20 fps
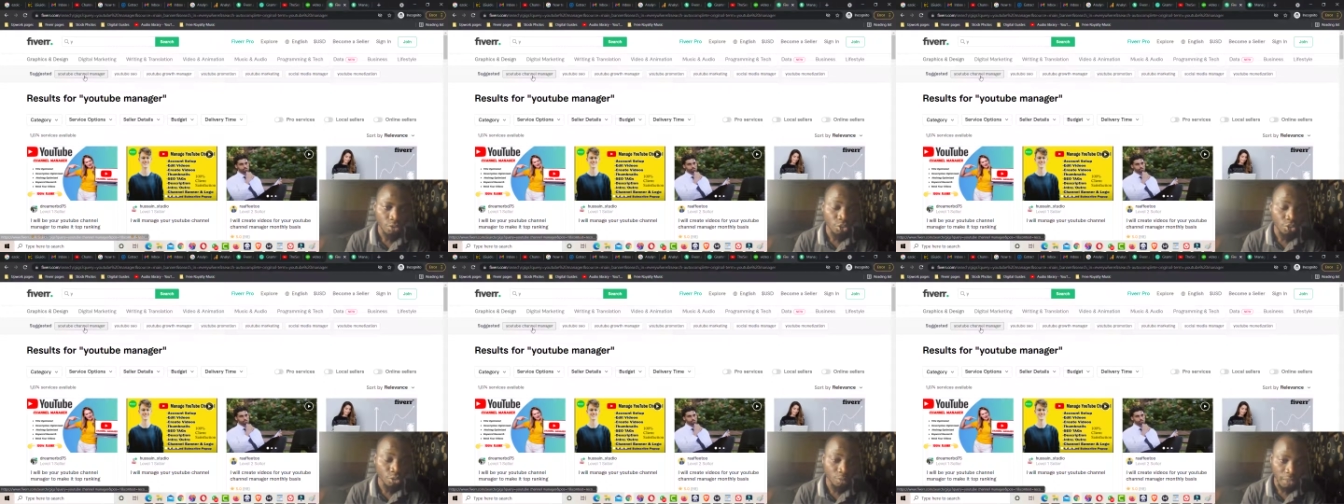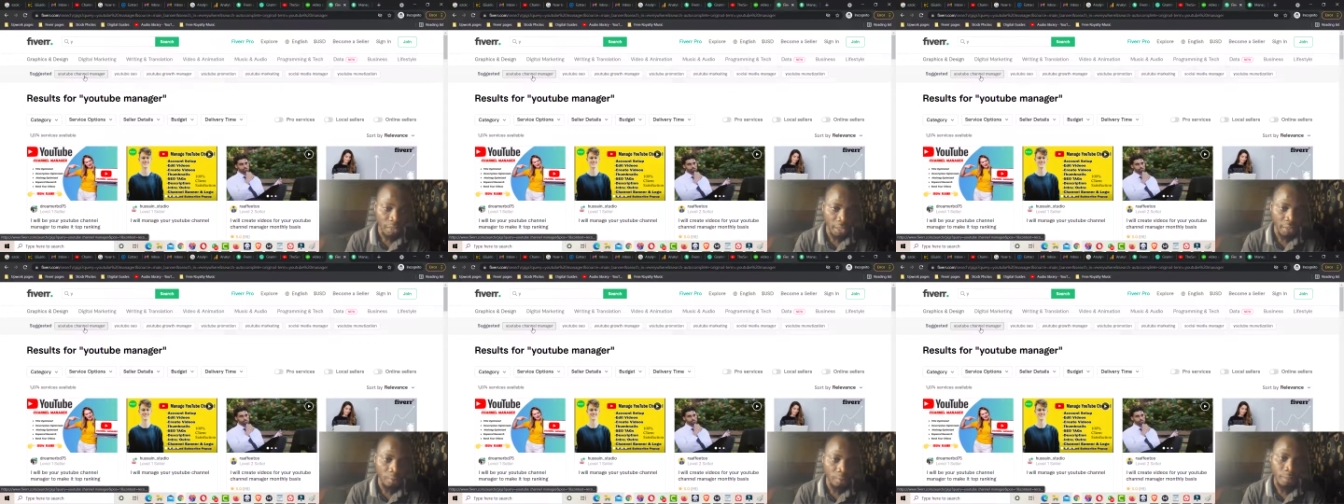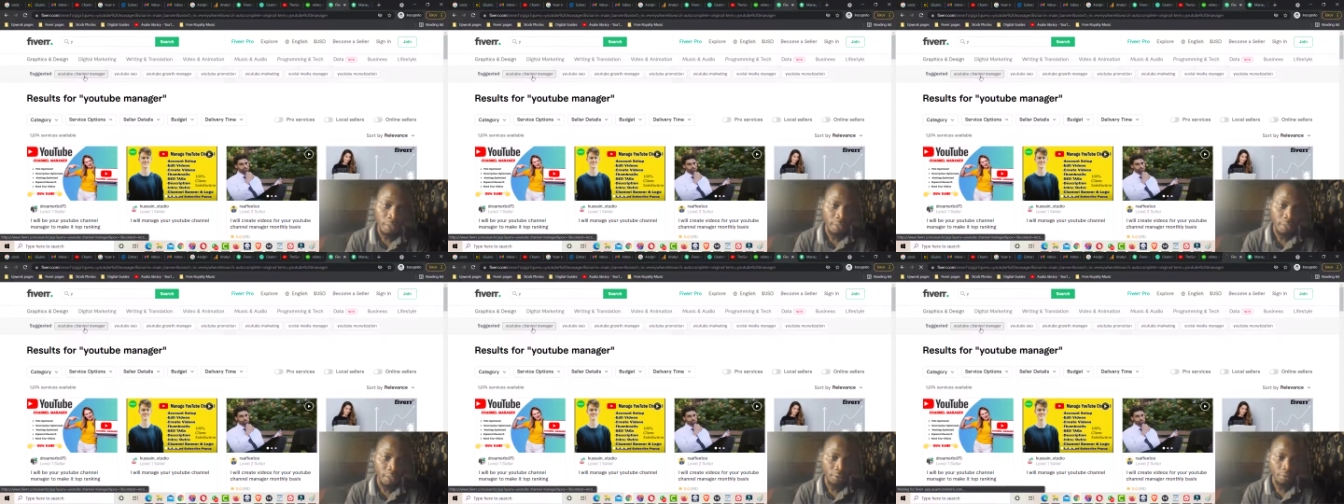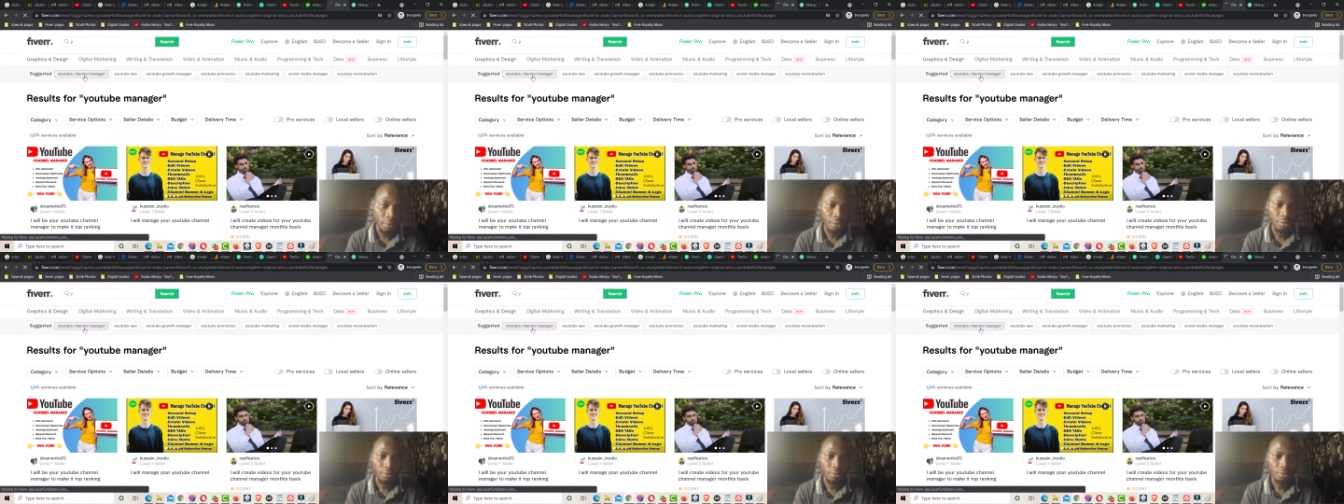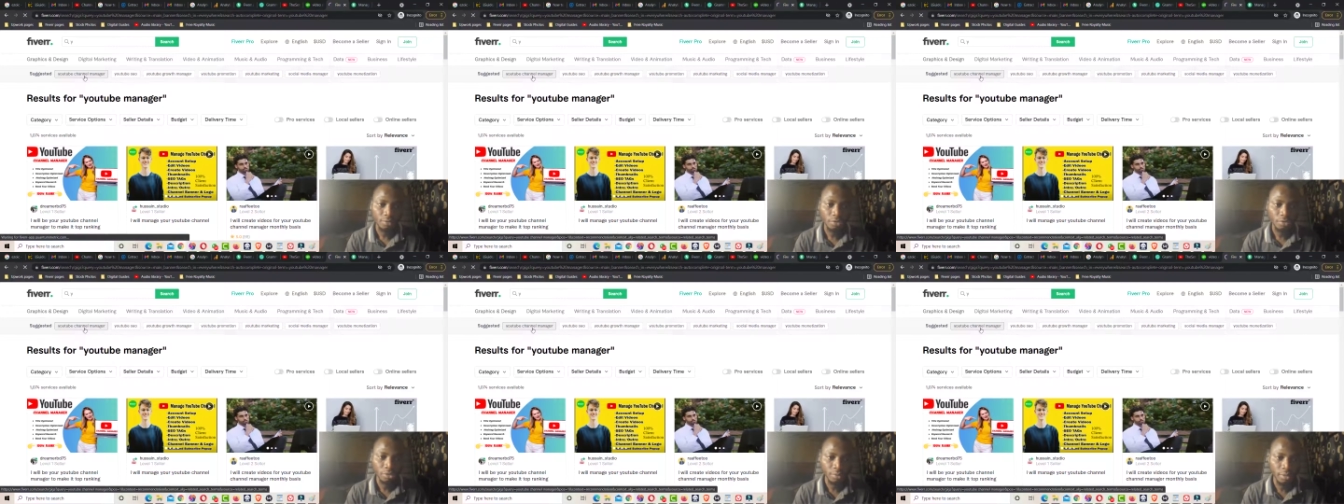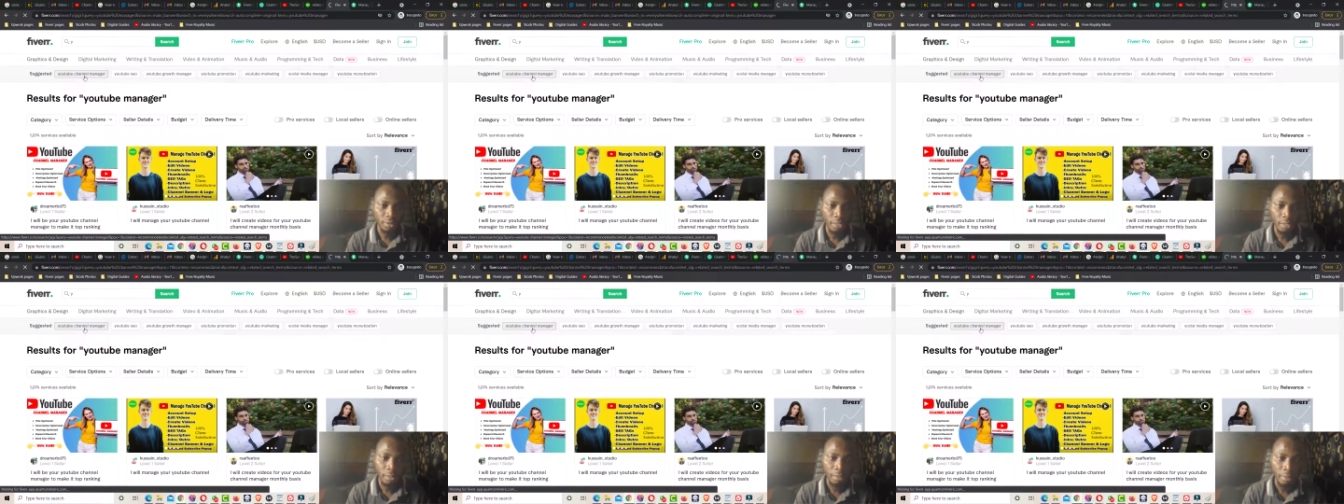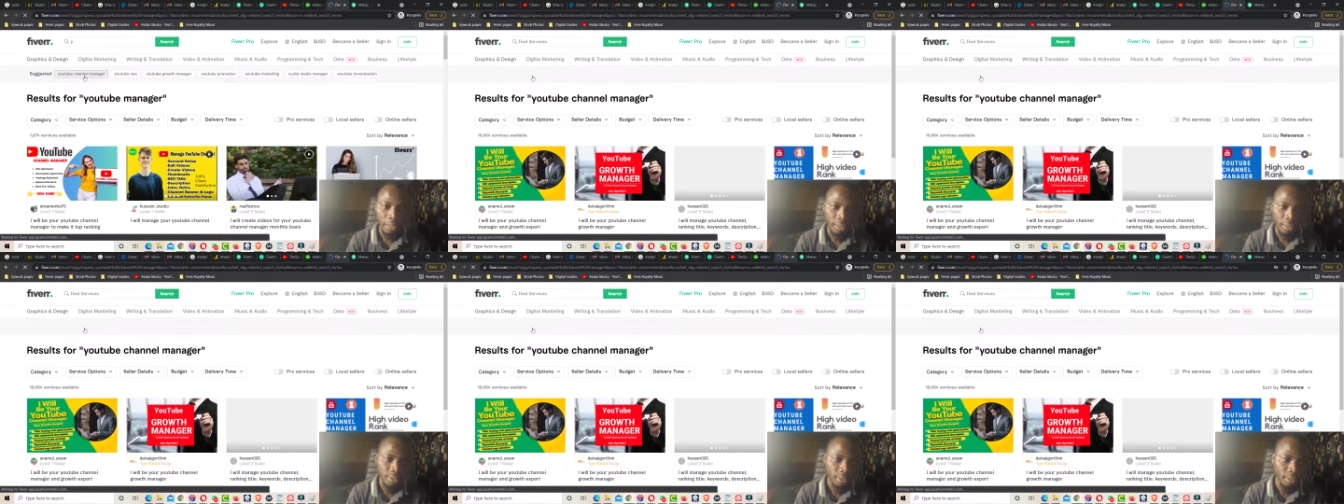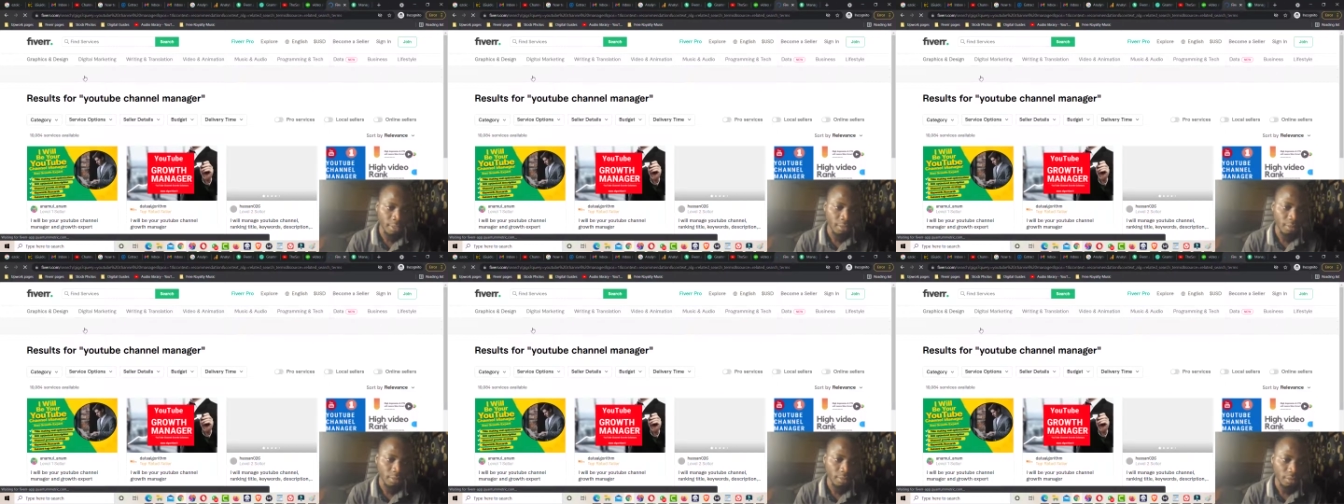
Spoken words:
channel manager. Okay, YouTube channel manager.